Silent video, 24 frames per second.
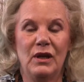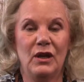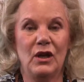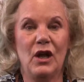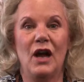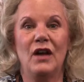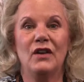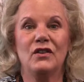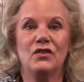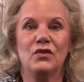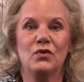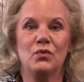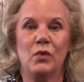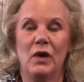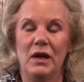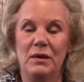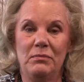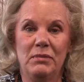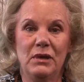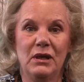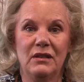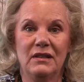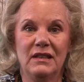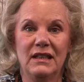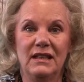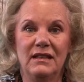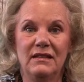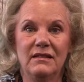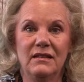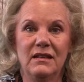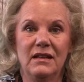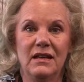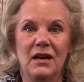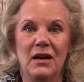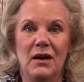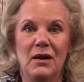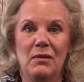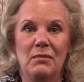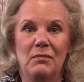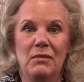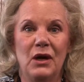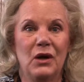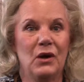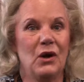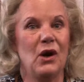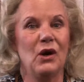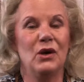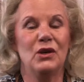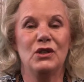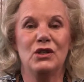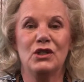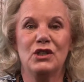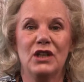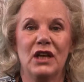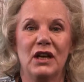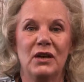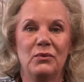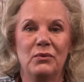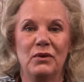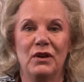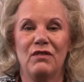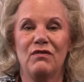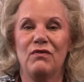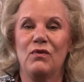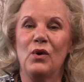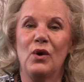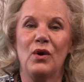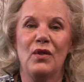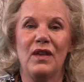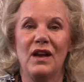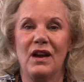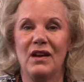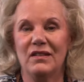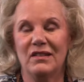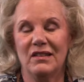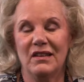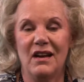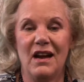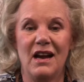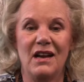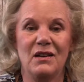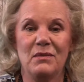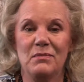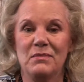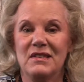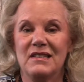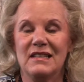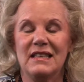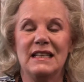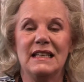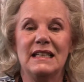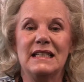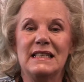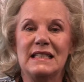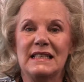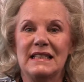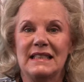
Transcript: lost one building, a garden shed with 4,000 items in it.